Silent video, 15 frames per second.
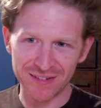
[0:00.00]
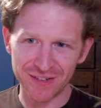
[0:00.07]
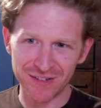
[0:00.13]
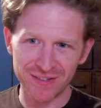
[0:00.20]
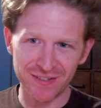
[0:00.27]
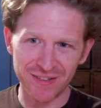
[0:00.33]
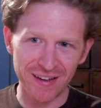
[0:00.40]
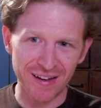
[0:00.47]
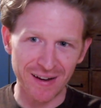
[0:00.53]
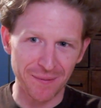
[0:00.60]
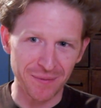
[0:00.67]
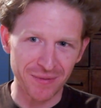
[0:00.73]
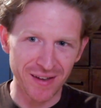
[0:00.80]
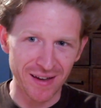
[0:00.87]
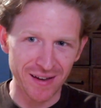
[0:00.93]
just think
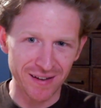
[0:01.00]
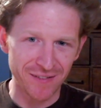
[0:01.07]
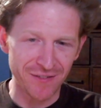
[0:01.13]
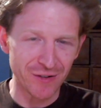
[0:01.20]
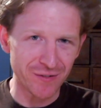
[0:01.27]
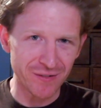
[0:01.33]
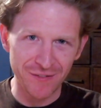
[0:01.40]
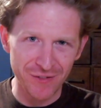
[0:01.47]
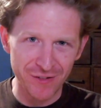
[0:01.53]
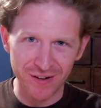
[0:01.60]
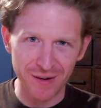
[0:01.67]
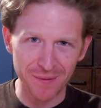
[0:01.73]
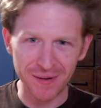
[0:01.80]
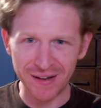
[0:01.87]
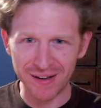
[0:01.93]
I'm saying if you're if you're
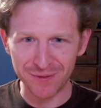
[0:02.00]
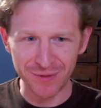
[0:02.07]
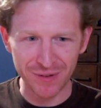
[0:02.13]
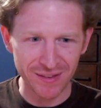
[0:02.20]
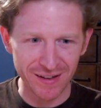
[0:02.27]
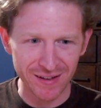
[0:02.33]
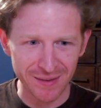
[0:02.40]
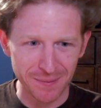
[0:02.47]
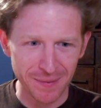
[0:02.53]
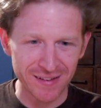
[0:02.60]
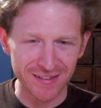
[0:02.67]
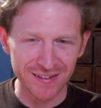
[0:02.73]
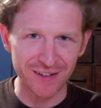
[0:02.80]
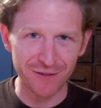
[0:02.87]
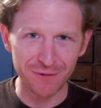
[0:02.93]
coming in with like the
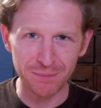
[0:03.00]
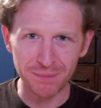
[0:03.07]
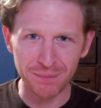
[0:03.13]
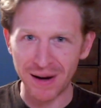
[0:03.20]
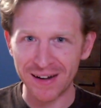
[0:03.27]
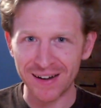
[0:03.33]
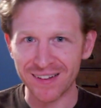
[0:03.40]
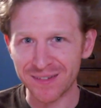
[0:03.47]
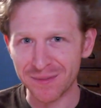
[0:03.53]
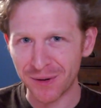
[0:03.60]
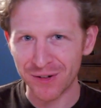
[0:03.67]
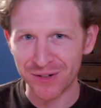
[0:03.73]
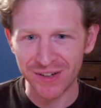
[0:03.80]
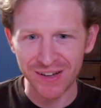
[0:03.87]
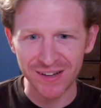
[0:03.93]
mindset of Binance
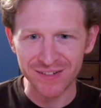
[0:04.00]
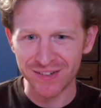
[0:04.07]
Smart Chain,